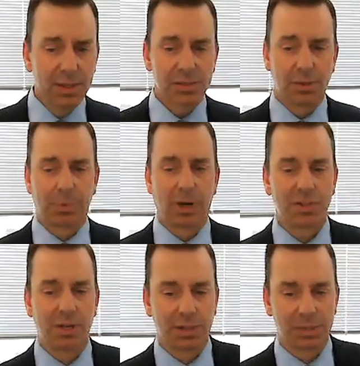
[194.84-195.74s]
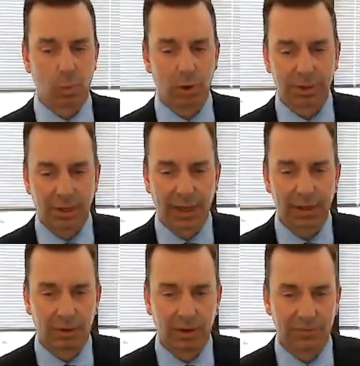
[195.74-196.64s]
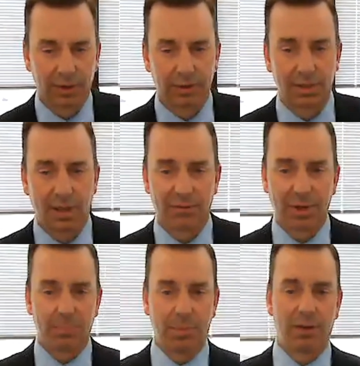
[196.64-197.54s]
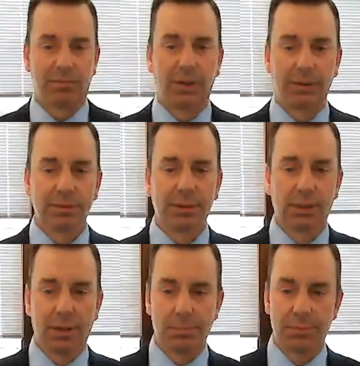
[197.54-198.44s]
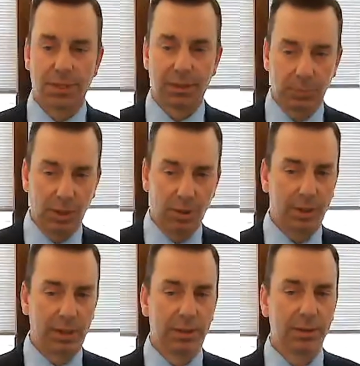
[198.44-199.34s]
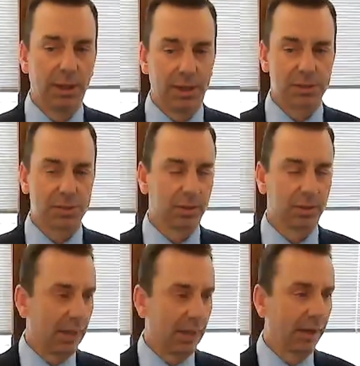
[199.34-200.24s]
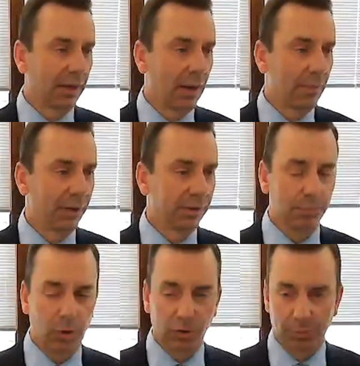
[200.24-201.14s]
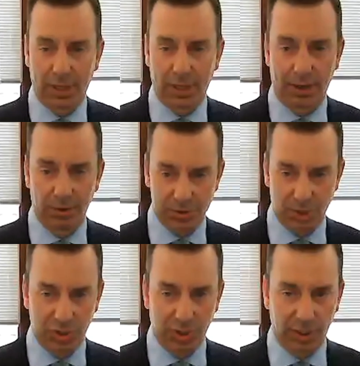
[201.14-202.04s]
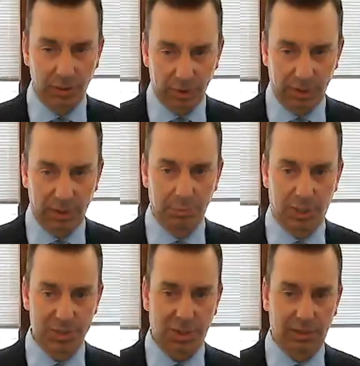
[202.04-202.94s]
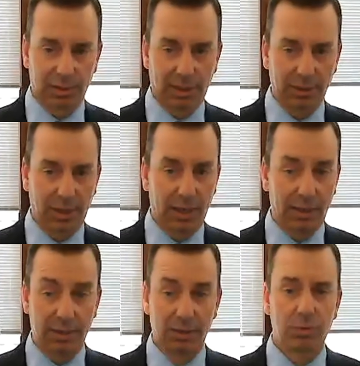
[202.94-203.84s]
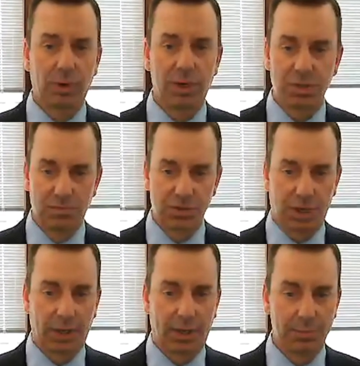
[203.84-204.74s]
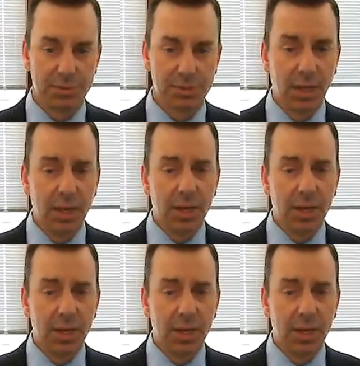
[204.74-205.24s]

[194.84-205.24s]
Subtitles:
So the projects working together have a net benefit to the community, certainly the economic multiplier associated with any project like that, and the creation of jobs.